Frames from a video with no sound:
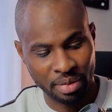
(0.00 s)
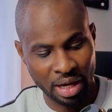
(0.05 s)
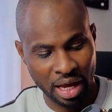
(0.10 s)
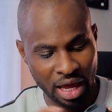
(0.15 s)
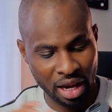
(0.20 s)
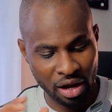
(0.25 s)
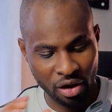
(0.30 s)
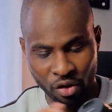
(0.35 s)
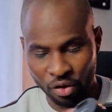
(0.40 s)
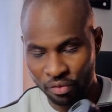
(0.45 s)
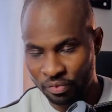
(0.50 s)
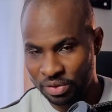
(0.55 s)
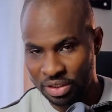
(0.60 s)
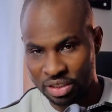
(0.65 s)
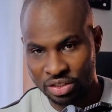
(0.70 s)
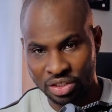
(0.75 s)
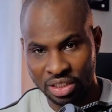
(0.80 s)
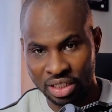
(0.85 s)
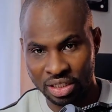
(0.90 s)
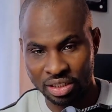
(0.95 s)
I love
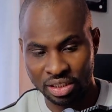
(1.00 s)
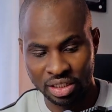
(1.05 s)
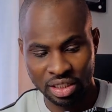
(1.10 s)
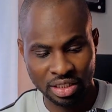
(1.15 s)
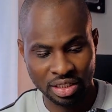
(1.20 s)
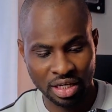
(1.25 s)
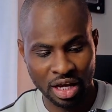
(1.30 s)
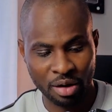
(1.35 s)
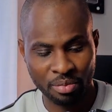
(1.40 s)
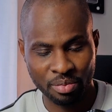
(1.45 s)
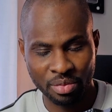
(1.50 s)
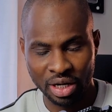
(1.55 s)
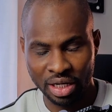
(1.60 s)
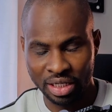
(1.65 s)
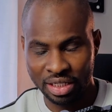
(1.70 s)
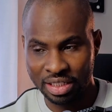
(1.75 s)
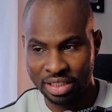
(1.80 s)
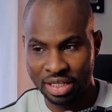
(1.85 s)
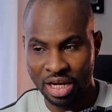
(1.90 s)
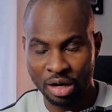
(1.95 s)
this camera.
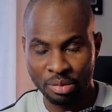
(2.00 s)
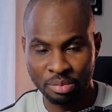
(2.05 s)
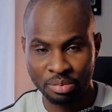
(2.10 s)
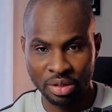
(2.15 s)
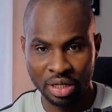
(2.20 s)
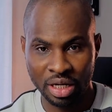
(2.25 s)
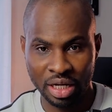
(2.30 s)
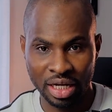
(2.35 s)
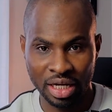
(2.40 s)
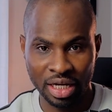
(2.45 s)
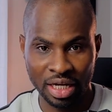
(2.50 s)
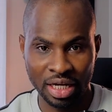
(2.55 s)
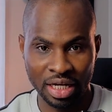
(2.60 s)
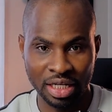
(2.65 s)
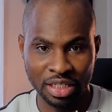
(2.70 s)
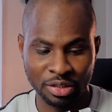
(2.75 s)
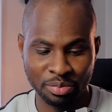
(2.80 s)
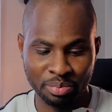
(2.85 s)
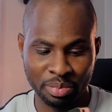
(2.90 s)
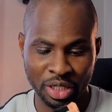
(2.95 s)
This camera
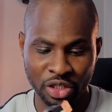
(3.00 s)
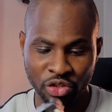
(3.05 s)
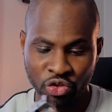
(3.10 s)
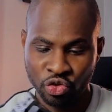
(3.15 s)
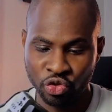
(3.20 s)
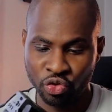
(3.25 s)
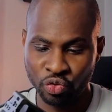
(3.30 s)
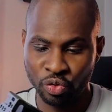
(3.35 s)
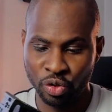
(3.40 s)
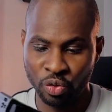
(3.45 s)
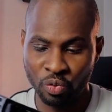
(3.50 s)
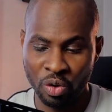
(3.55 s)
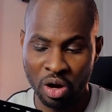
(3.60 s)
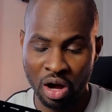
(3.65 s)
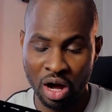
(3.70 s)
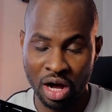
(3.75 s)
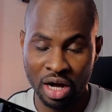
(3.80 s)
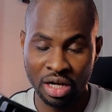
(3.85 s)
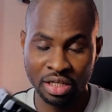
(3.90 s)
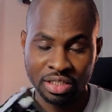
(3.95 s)
has been through the
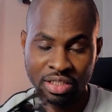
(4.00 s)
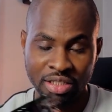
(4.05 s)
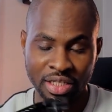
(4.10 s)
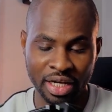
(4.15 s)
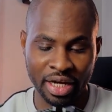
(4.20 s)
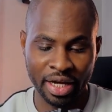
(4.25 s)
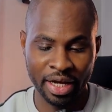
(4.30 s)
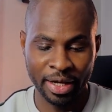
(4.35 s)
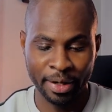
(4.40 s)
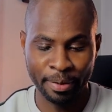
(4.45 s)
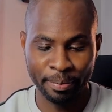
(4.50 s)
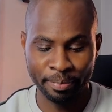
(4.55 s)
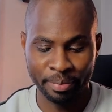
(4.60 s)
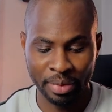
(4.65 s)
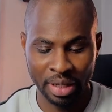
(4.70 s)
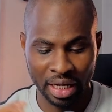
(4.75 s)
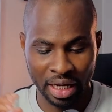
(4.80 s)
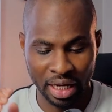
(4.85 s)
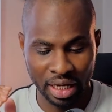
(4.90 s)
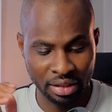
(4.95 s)
wars,
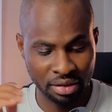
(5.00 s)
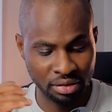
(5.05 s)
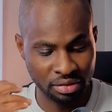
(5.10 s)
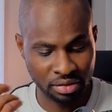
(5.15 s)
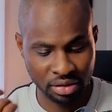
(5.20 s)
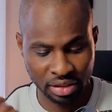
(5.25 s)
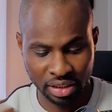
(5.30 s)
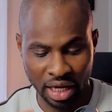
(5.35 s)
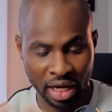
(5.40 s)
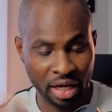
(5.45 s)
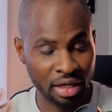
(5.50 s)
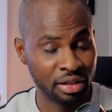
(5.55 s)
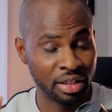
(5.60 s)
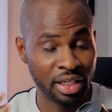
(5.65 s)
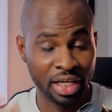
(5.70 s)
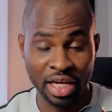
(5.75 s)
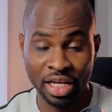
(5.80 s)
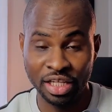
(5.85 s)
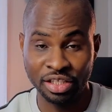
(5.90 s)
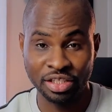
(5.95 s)
and yeah,
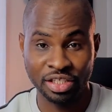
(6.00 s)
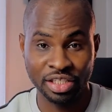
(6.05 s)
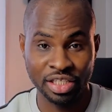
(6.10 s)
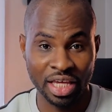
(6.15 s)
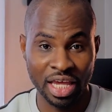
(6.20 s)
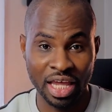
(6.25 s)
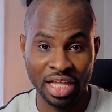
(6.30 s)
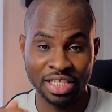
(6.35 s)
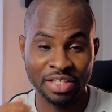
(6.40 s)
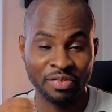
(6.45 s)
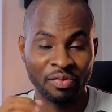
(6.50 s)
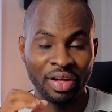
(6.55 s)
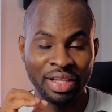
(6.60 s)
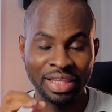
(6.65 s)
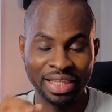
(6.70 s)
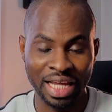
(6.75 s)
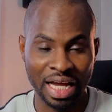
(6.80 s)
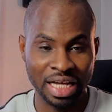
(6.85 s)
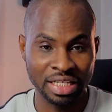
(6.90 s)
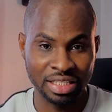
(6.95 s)
it's
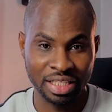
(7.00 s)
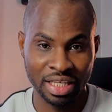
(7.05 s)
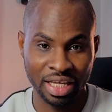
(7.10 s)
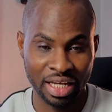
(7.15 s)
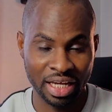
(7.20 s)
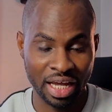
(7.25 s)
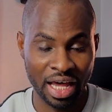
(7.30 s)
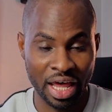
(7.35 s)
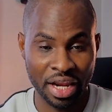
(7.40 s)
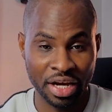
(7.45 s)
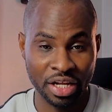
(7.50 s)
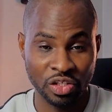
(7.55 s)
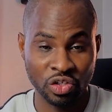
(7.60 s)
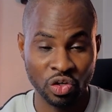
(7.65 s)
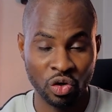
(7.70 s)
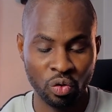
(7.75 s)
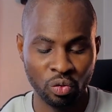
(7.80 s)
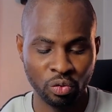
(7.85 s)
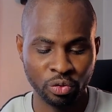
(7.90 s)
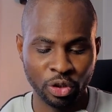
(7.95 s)
fantastic, and it's
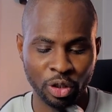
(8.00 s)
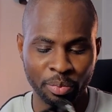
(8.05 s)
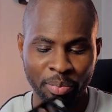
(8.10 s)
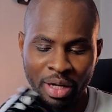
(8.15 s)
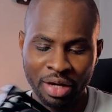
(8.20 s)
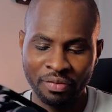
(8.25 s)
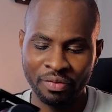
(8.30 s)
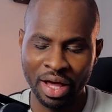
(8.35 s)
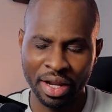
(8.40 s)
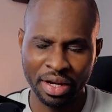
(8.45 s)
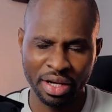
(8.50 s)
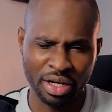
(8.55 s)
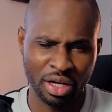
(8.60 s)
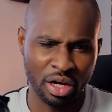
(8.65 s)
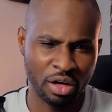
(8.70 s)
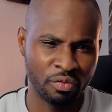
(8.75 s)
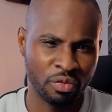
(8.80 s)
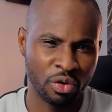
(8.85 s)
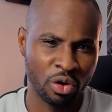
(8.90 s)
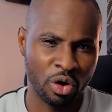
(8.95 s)
hold up. I've had it
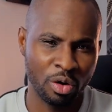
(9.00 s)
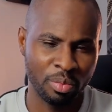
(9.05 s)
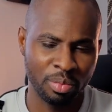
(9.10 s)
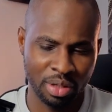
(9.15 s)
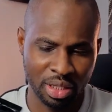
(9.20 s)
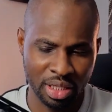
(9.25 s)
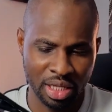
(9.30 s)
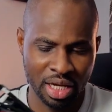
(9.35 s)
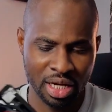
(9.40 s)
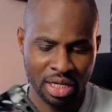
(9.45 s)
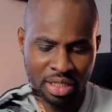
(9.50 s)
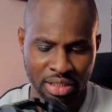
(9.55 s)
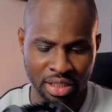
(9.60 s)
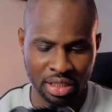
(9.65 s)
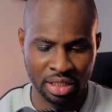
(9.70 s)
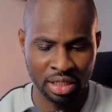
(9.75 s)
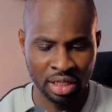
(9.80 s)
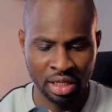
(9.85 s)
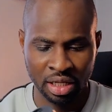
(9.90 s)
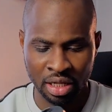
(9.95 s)
now for a couple of years,
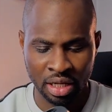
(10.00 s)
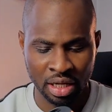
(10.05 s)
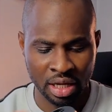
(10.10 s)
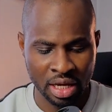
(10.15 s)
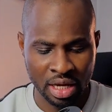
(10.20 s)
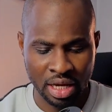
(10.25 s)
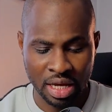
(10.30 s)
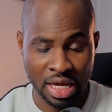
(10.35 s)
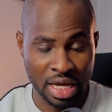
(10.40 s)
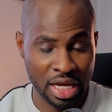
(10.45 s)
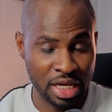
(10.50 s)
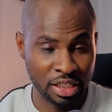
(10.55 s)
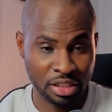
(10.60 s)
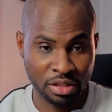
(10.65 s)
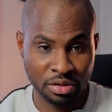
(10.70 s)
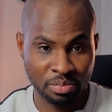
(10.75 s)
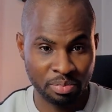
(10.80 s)
and it's